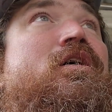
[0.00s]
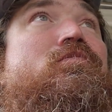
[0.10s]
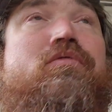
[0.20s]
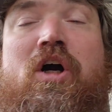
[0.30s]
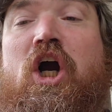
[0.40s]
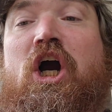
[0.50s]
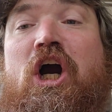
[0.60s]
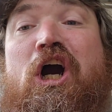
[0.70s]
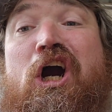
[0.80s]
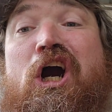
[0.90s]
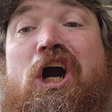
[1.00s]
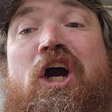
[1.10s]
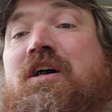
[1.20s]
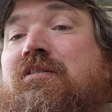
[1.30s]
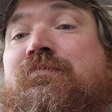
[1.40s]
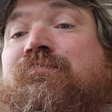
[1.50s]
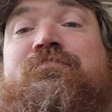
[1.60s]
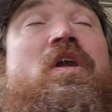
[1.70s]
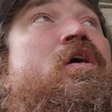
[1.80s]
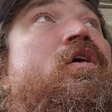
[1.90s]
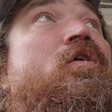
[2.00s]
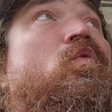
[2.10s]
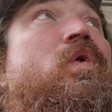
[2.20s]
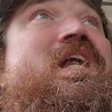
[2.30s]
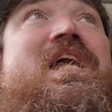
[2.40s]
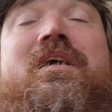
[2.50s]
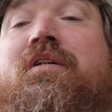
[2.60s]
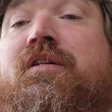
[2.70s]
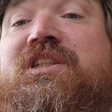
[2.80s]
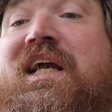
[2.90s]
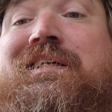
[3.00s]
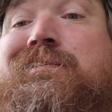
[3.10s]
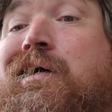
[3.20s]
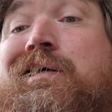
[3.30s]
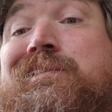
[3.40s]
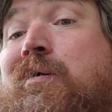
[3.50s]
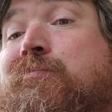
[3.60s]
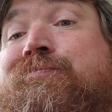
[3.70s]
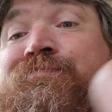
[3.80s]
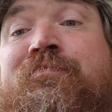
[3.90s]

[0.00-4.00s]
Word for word: Brrr, weed eater, chainsaw, something.